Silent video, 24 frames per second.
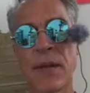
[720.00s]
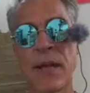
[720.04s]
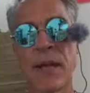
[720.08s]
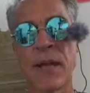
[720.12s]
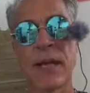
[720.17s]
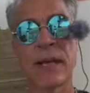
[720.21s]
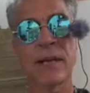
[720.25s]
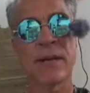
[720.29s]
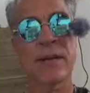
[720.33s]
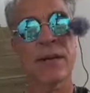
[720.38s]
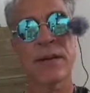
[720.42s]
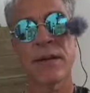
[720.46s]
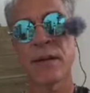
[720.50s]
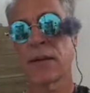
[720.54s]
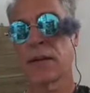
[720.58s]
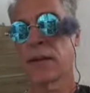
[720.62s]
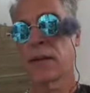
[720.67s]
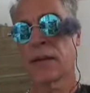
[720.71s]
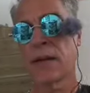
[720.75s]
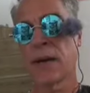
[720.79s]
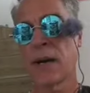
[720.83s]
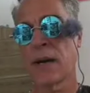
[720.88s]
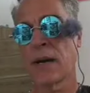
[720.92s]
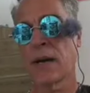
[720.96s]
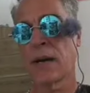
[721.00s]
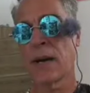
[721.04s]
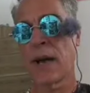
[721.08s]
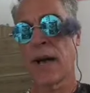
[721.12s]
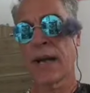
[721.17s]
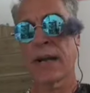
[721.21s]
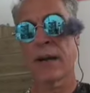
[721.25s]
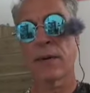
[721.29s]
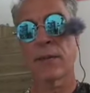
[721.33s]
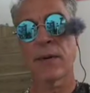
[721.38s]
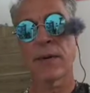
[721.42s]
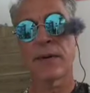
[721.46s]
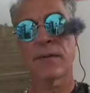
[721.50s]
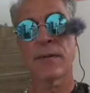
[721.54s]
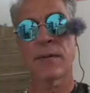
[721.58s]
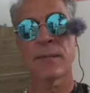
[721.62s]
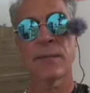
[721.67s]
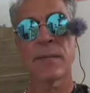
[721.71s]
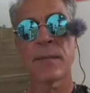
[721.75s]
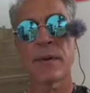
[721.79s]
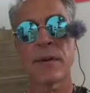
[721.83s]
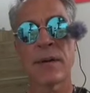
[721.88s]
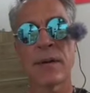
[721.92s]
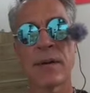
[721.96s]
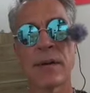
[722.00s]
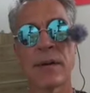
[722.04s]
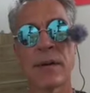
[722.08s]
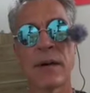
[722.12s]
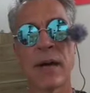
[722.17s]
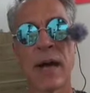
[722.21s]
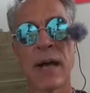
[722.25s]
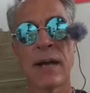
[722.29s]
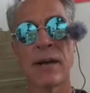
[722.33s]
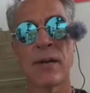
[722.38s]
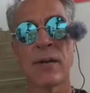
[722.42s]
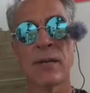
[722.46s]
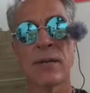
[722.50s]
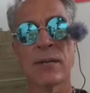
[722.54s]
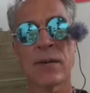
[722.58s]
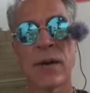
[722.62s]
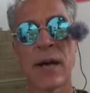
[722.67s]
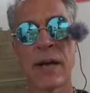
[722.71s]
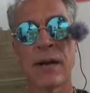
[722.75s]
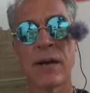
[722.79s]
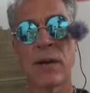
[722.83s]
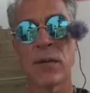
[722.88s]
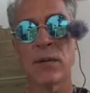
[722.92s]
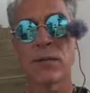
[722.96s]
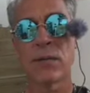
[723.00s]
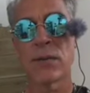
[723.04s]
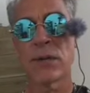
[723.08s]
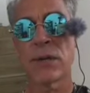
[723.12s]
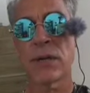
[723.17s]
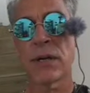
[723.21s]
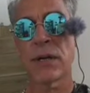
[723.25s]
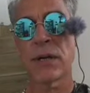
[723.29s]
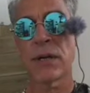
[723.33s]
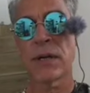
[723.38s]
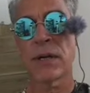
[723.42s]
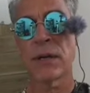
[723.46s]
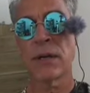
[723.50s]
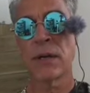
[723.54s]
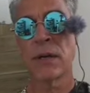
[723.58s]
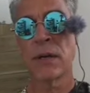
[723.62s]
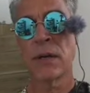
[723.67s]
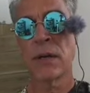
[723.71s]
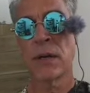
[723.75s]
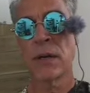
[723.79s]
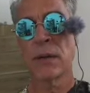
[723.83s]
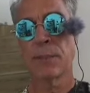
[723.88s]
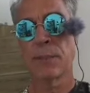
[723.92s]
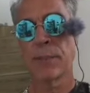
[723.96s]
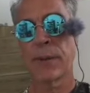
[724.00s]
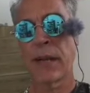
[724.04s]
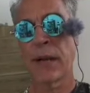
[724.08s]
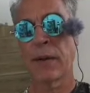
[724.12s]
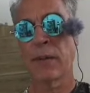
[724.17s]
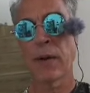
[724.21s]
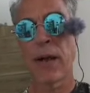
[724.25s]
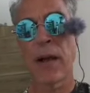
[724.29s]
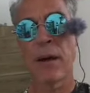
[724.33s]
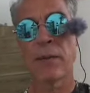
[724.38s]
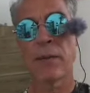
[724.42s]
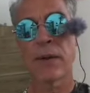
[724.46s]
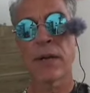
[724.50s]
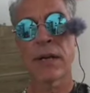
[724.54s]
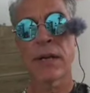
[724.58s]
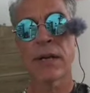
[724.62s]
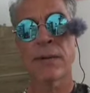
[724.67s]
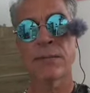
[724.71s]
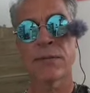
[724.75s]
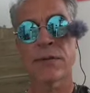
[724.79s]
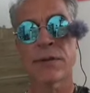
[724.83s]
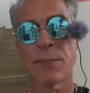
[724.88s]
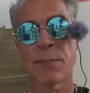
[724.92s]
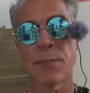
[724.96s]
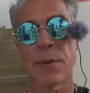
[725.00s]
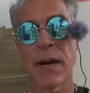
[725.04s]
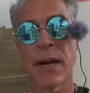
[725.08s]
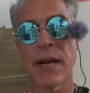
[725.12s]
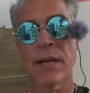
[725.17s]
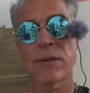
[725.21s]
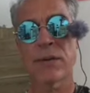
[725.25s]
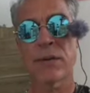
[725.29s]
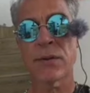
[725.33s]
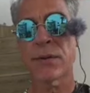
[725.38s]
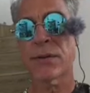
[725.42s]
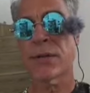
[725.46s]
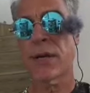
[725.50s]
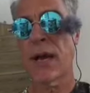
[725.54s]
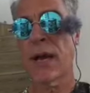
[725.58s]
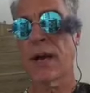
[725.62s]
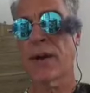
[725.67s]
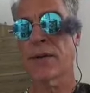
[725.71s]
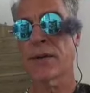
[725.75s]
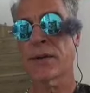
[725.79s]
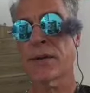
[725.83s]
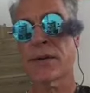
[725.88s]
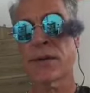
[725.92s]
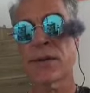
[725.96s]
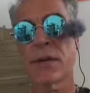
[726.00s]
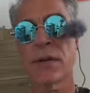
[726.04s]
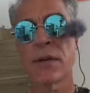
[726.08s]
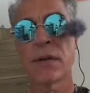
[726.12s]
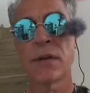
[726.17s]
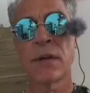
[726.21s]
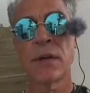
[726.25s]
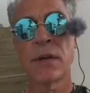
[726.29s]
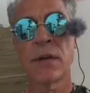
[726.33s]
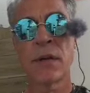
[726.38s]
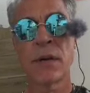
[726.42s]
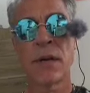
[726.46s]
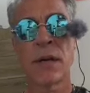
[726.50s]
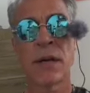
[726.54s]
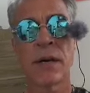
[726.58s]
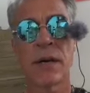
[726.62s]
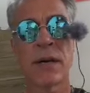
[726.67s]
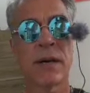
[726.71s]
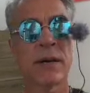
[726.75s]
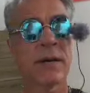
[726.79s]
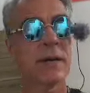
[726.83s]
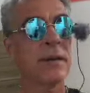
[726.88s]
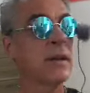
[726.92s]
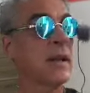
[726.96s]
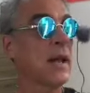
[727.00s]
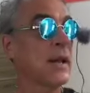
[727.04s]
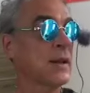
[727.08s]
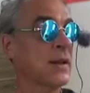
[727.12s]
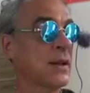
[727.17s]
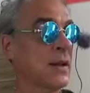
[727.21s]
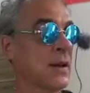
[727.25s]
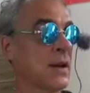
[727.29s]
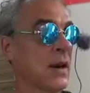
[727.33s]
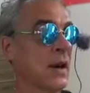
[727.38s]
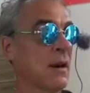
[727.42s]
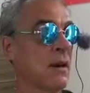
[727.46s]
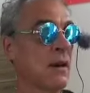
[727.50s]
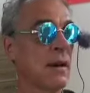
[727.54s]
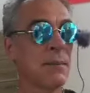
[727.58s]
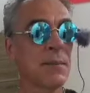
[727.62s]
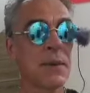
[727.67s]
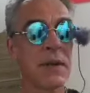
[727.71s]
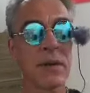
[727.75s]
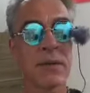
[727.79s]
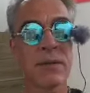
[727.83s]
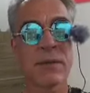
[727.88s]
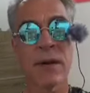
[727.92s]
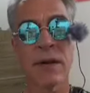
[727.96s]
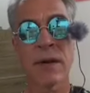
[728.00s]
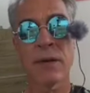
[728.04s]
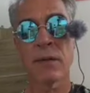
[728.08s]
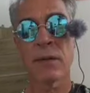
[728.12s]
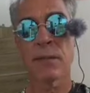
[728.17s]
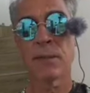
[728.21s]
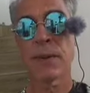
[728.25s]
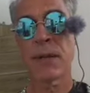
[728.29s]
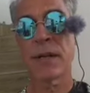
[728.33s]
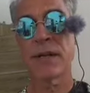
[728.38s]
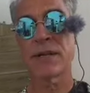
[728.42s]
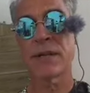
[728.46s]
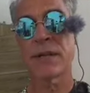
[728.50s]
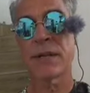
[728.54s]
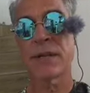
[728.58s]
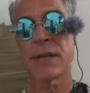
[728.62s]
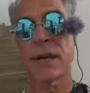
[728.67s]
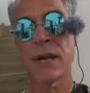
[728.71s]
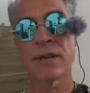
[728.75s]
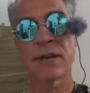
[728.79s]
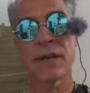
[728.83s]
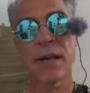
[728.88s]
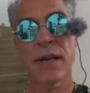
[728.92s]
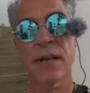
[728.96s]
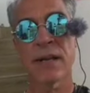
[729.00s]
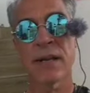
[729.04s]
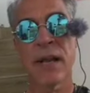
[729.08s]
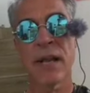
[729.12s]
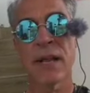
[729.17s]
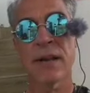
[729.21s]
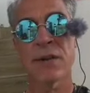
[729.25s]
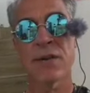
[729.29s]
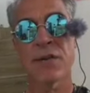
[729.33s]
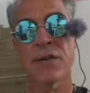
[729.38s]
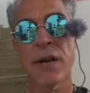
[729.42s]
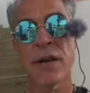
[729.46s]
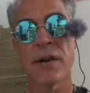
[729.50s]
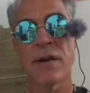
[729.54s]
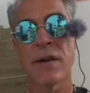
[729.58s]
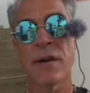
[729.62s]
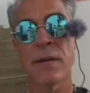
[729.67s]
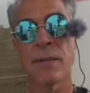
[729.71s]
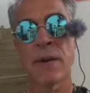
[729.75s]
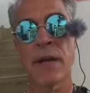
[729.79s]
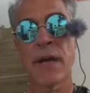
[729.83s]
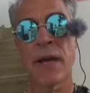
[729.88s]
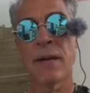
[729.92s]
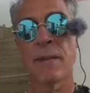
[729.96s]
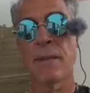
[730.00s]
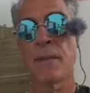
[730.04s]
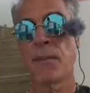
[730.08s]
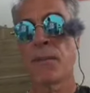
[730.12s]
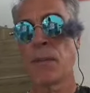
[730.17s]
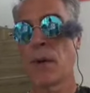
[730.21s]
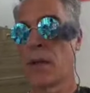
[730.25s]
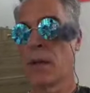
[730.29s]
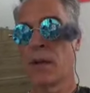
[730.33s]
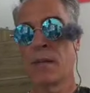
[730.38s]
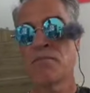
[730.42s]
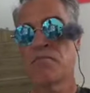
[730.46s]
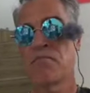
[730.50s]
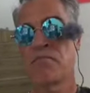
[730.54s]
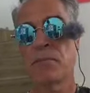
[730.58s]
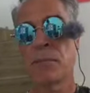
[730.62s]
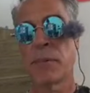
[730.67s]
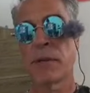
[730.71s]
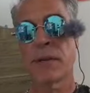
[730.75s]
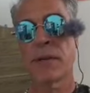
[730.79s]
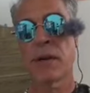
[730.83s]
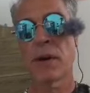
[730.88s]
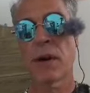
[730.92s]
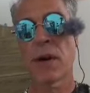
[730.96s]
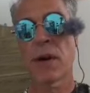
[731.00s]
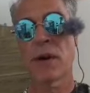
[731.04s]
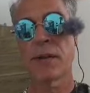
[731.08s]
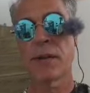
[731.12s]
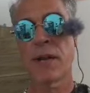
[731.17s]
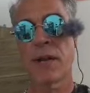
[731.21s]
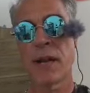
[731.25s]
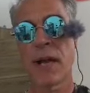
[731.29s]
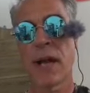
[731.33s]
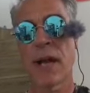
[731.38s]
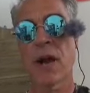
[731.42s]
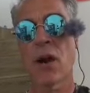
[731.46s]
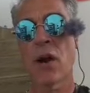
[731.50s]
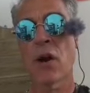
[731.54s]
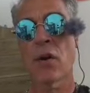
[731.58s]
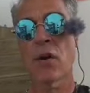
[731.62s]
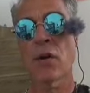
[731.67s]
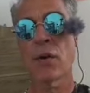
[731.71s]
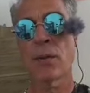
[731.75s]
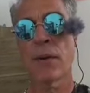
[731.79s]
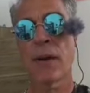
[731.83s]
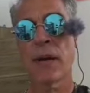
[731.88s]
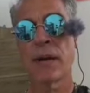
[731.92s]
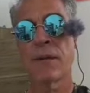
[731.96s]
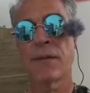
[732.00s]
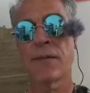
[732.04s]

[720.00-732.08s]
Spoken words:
heat, I get rid of them. I don't play around when it comes to brakes or tires. Like the car, I'm getting ready to replace the tires. They got a lot of tread on them yet, but they got hard already